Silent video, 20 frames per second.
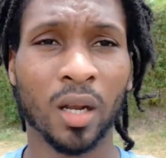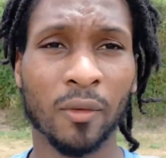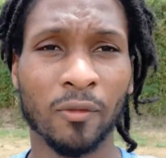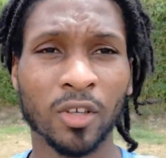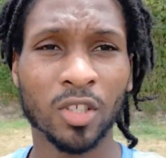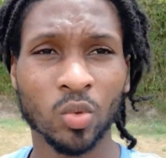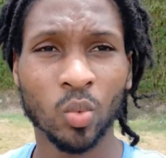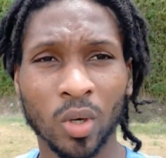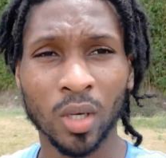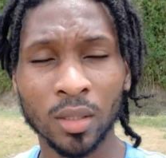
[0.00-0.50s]
And
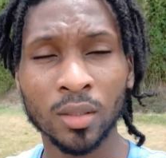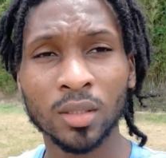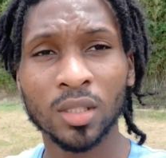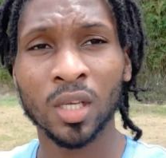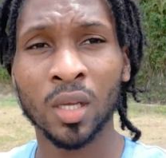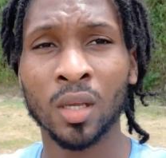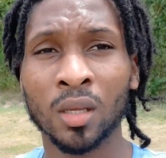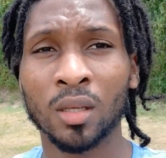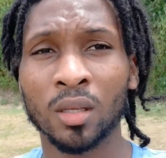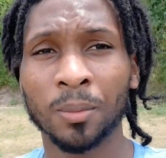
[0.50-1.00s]
if it's one
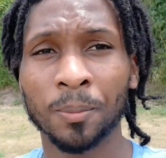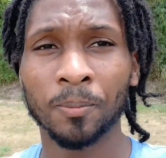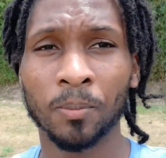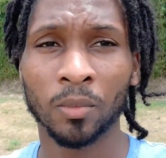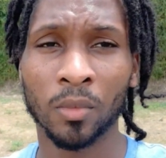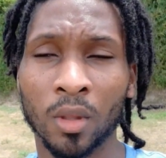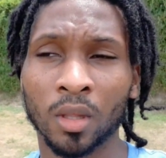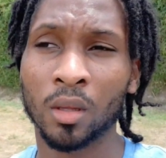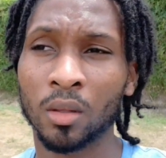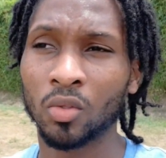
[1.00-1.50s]
thing,
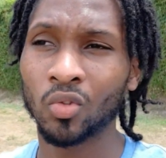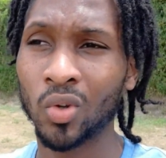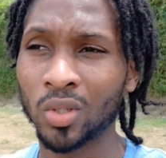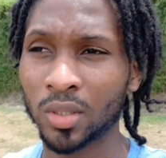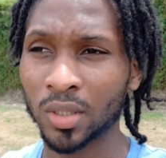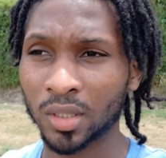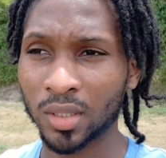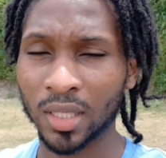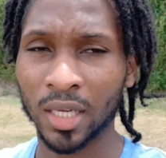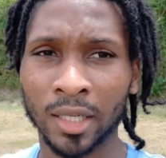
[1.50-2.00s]

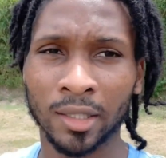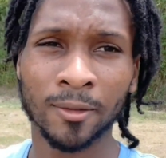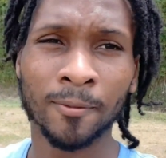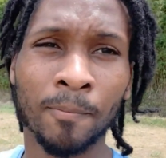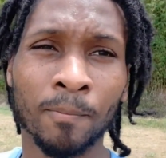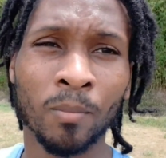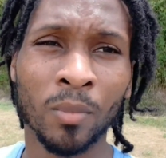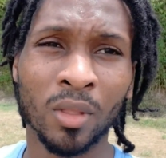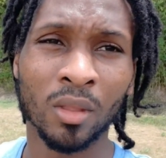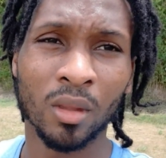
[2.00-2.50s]
notice that
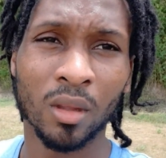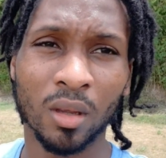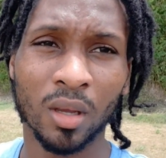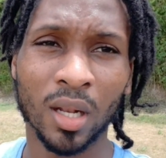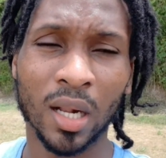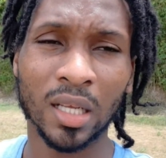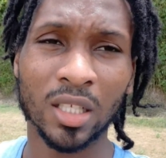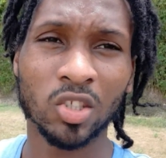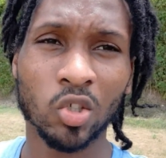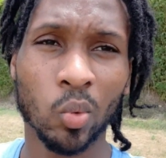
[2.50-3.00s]

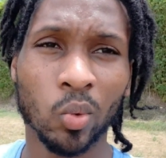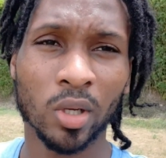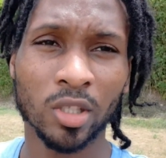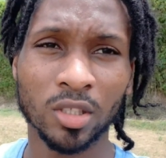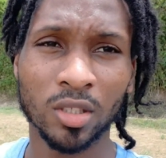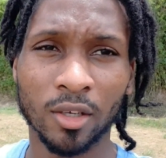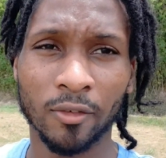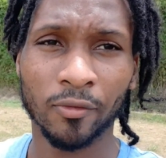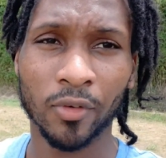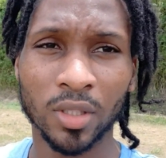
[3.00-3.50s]
in a
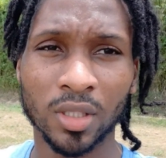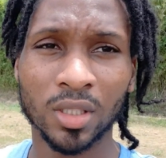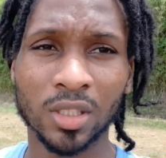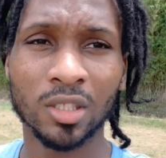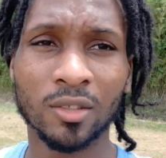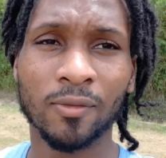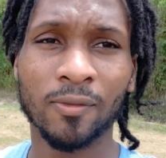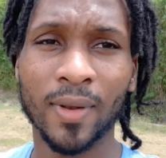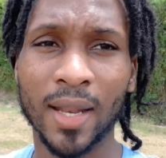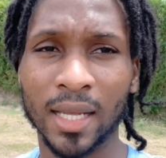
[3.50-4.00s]
squat your foot
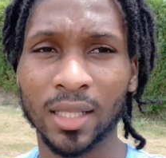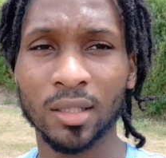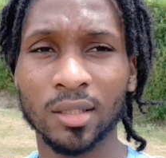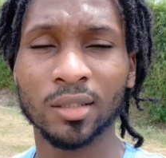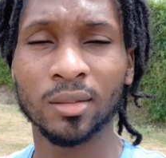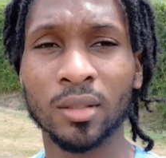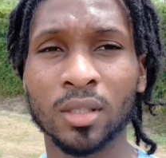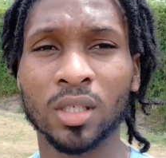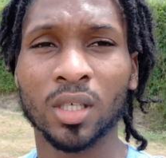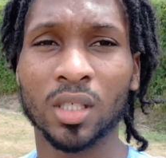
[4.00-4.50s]
is flat.
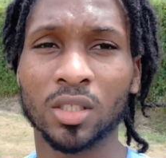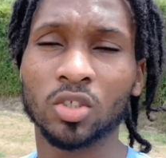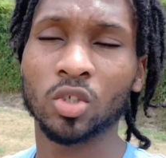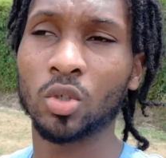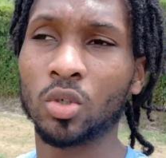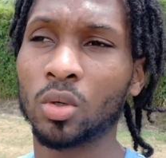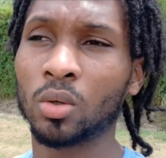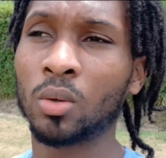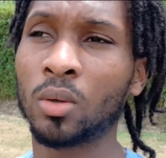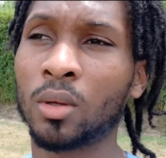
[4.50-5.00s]

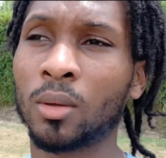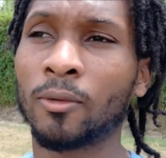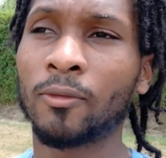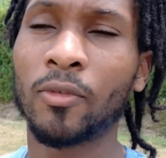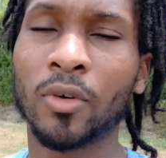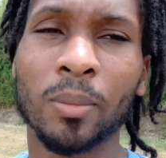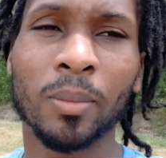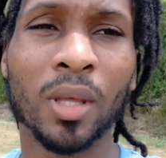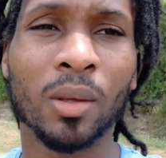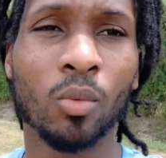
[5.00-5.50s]
So
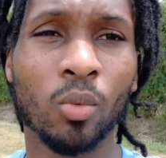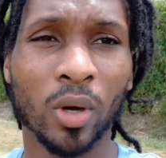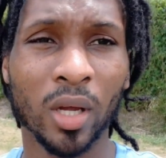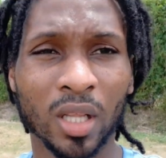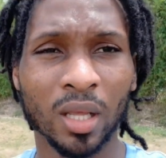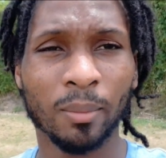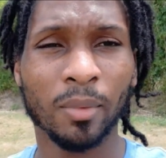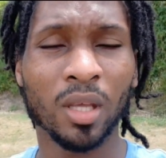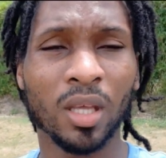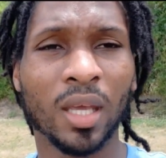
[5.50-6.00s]

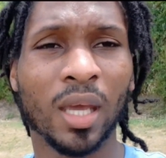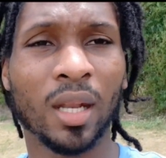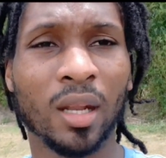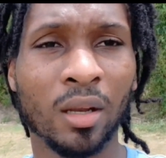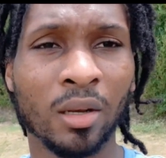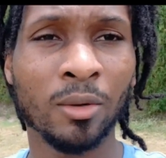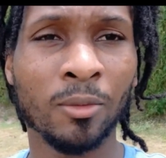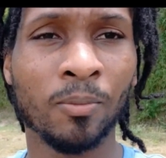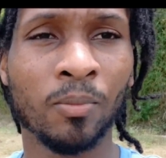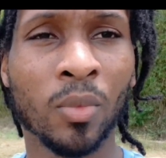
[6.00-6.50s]
when you're
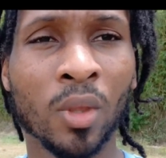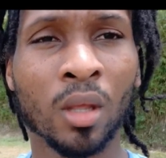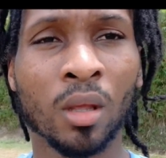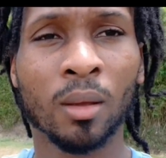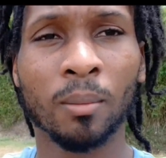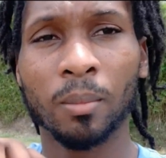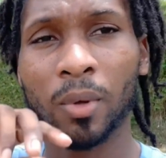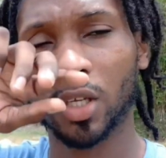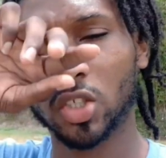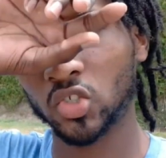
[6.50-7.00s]
beginning,
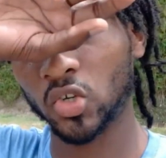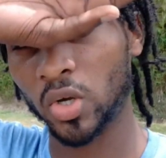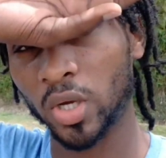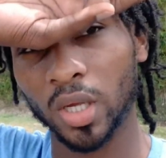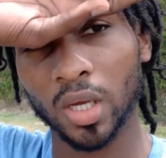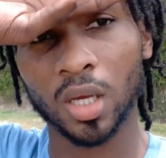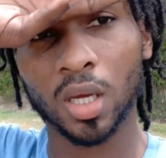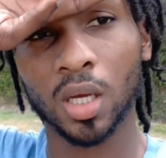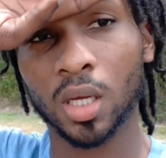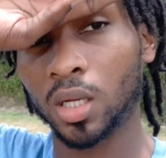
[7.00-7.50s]
make sure
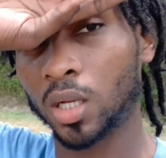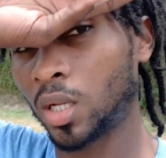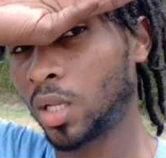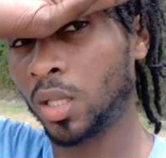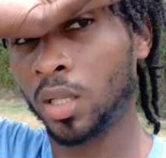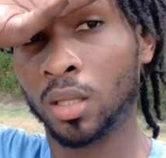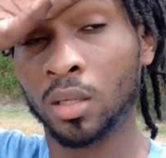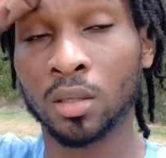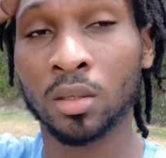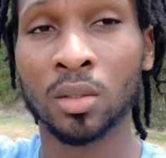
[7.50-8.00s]
you could
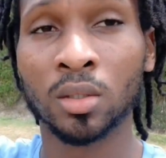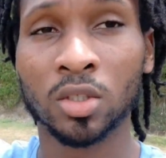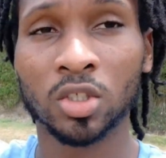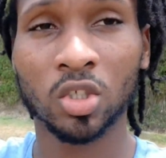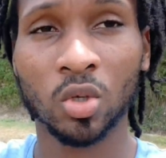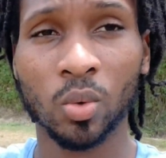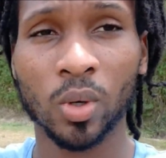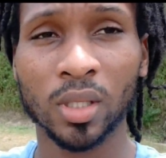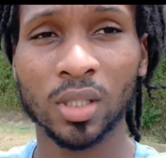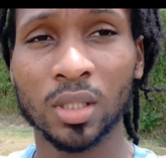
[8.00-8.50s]

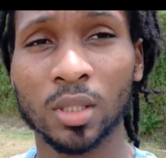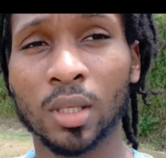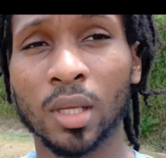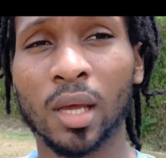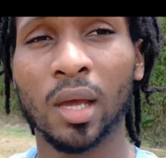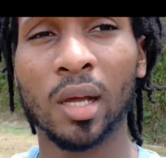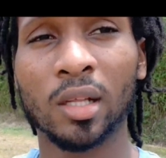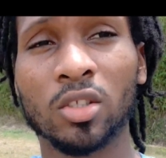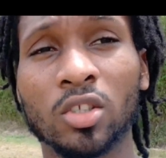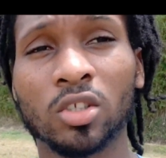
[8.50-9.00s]
squat
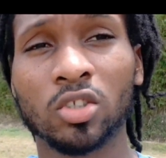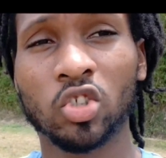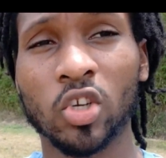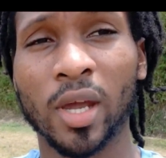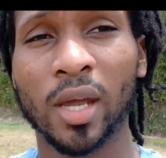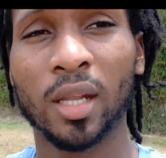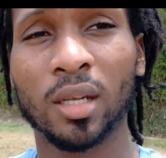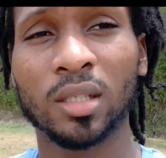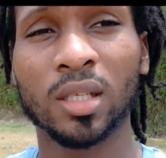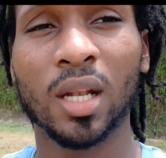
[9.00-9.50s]
and you're
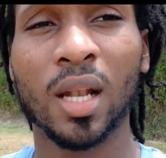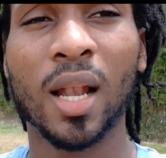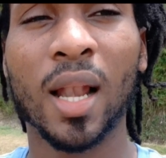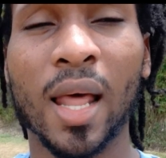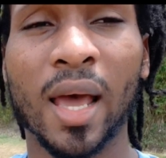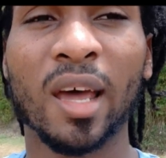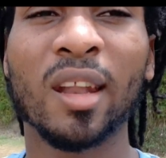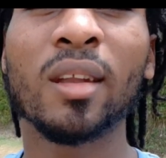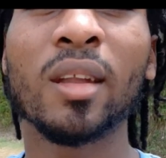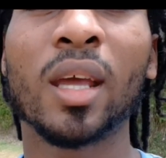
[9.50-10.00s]
trying to
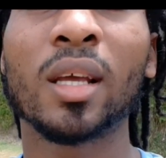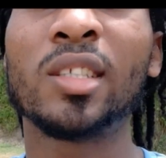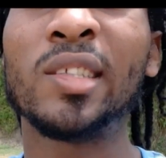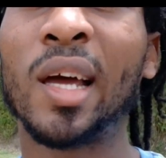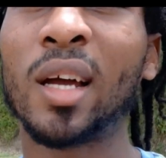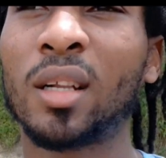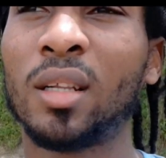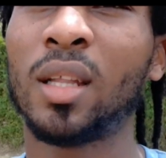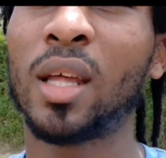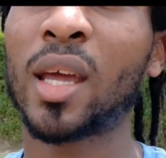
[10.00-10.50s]
land
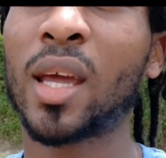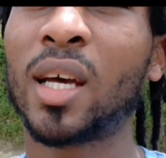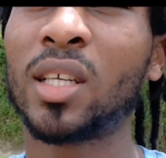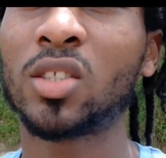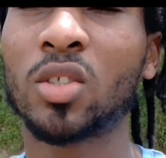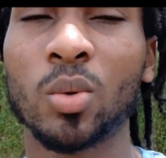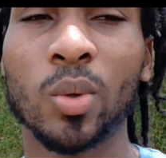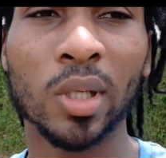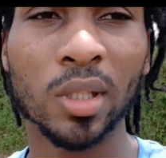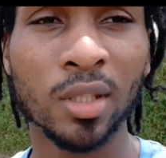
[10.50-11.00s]
exactly like a
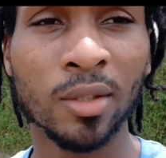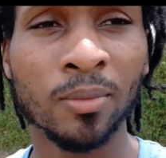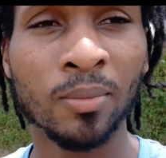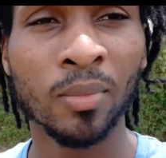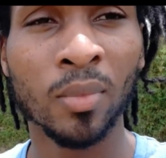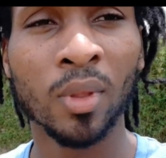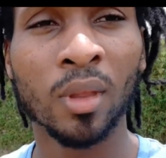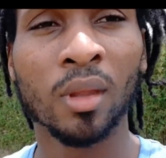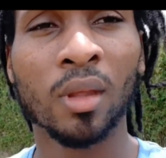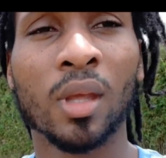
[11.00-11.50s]
squat,
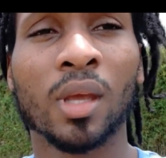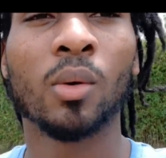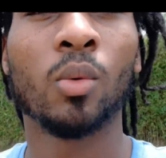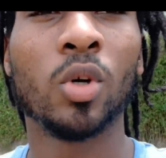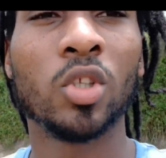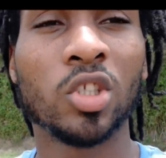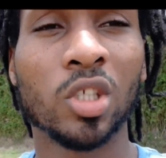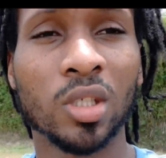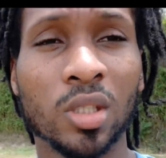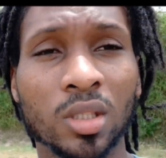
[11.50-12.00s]

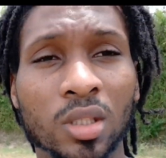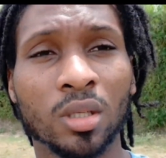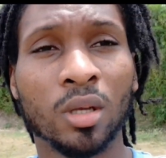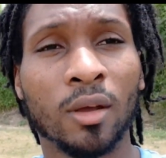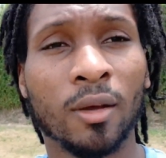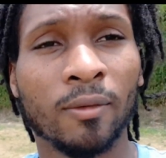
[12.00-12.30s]
which is